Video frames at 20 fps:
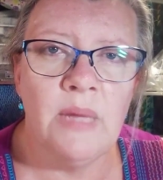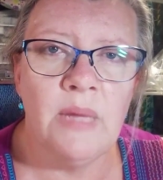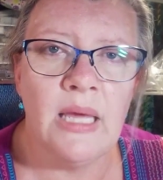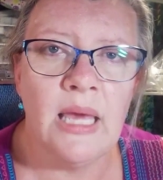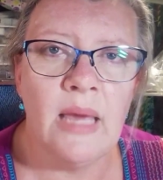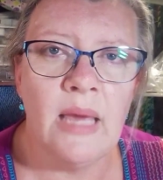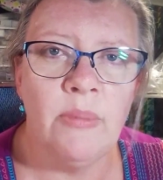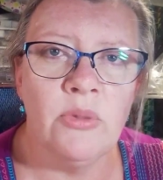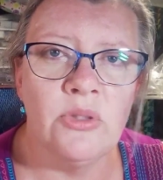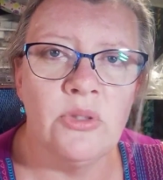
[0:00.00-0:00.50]

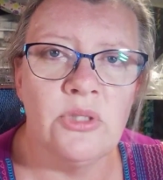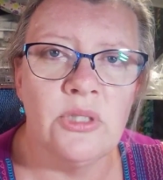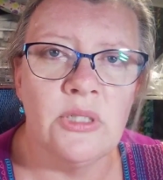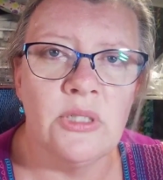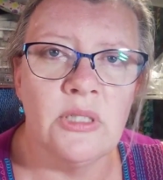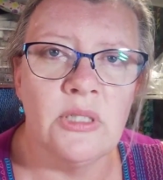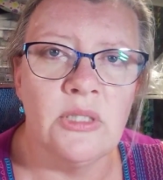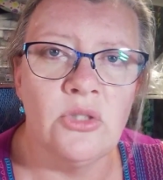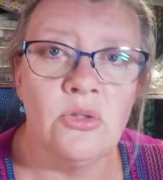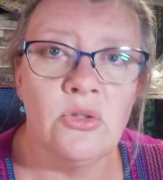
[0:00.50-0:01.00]
being able
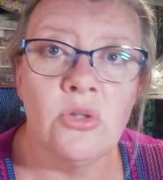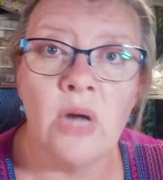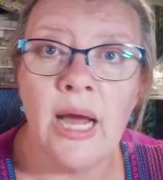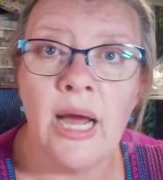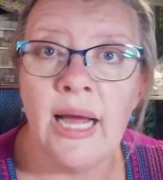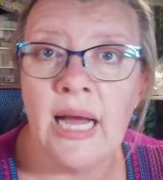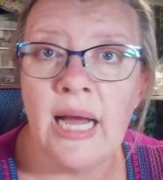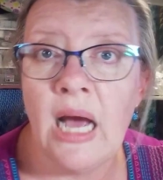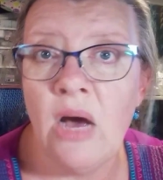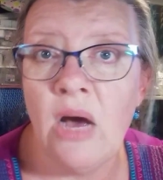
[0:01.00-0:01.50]
to
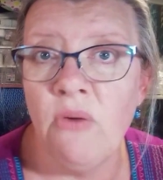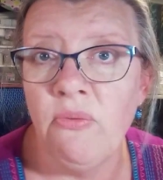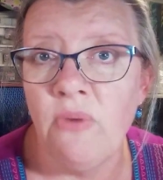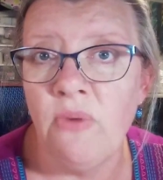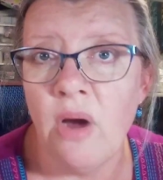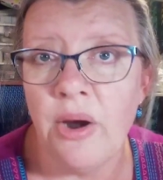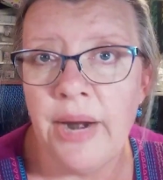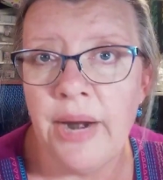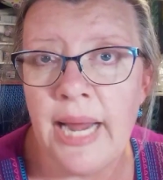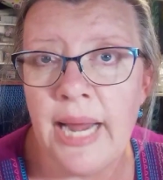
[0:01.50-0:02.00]
track how
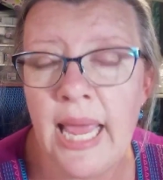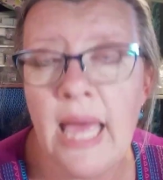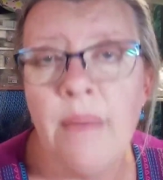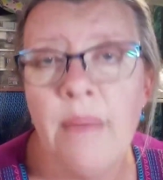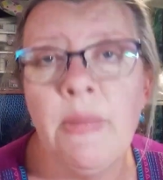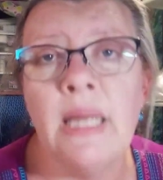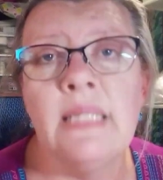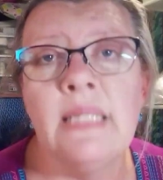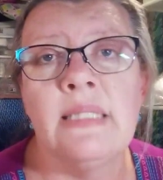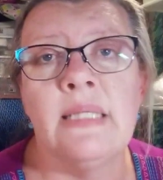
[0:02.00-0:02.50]
far I
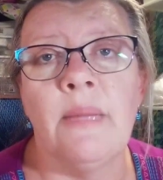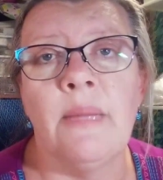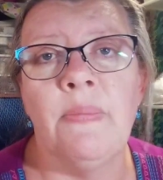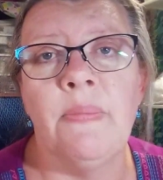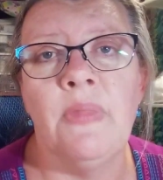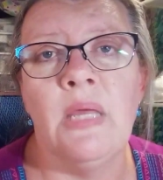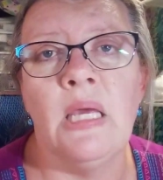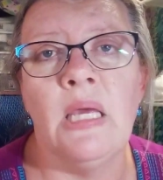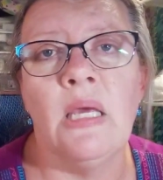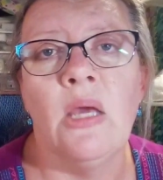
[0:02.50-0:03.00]
am on
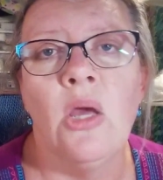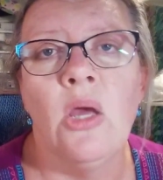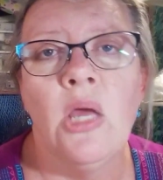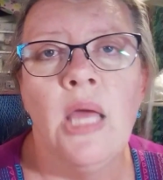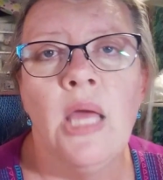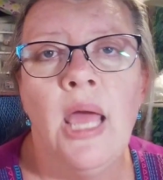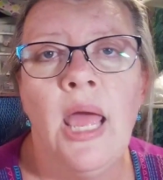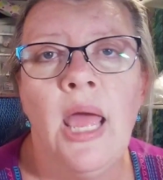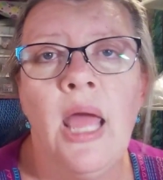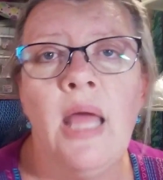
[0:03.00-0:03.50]
something
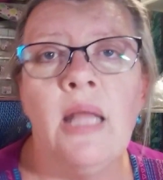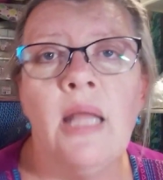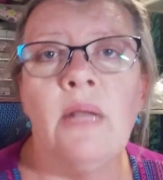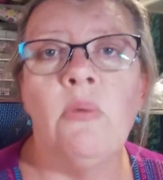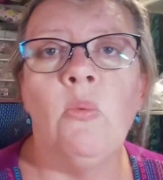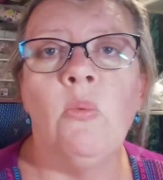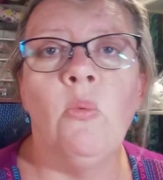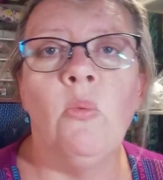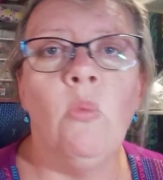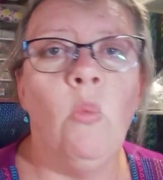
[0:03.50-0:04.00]

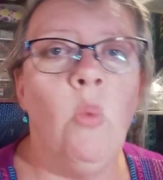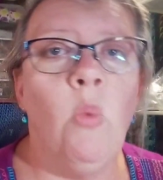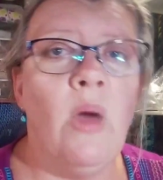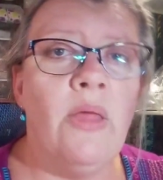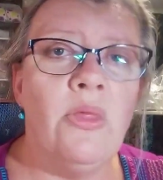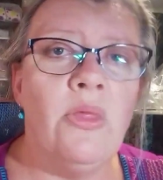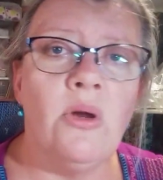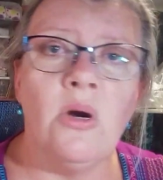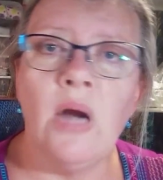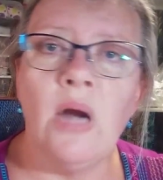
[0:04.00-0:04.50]
and
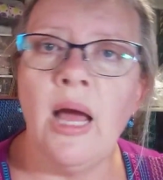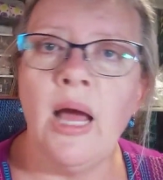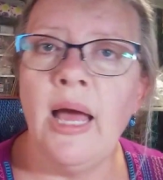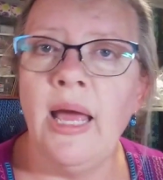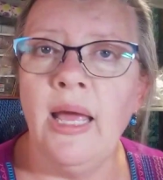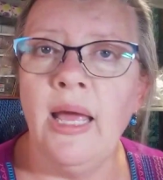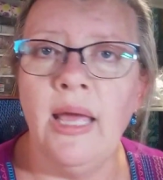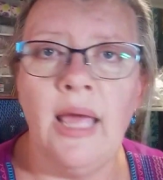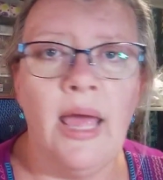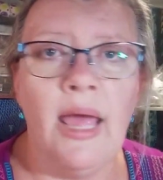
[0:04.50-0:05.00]
whether
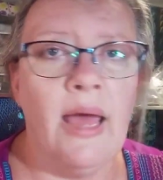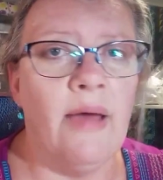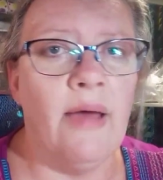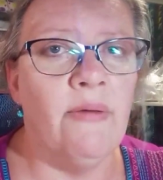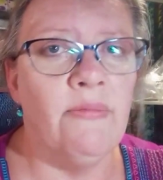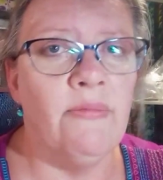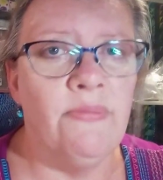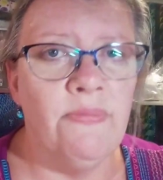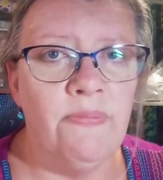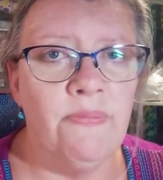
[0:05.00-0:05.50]
I
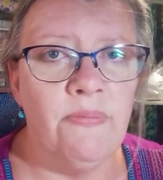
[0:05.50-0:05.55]
have